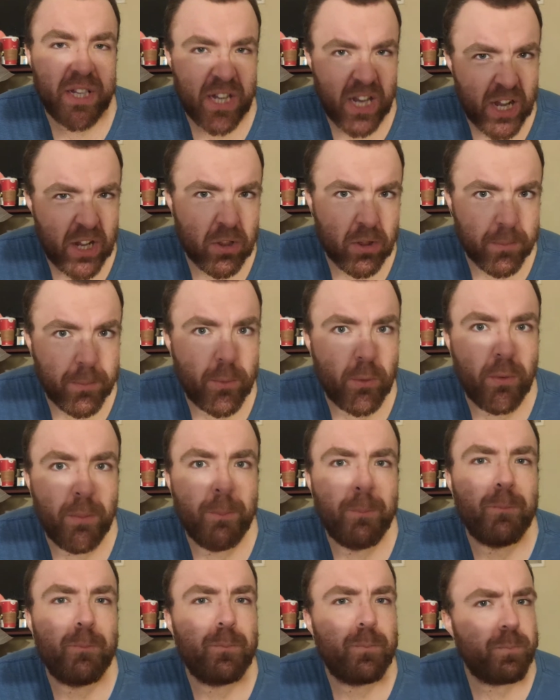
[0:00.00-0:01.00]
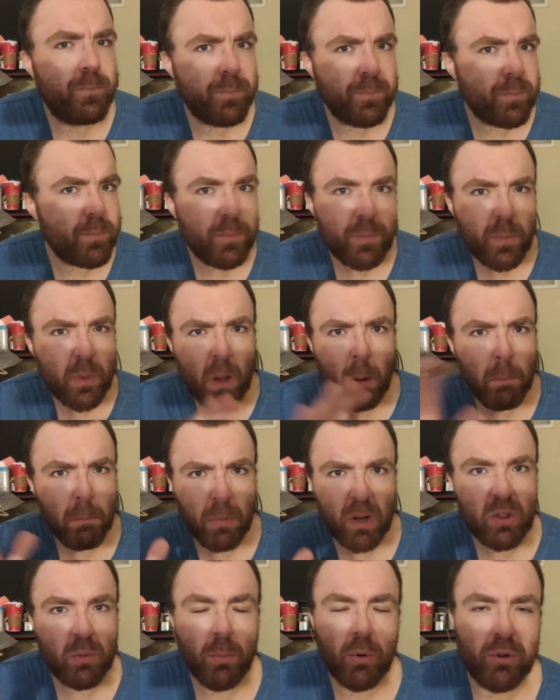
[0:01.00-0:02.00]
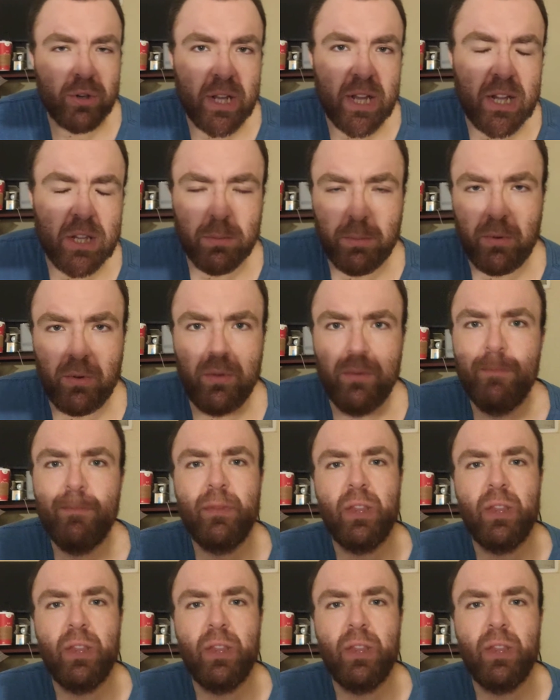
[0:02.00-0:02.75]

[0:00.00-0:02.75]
tangible, much more tangible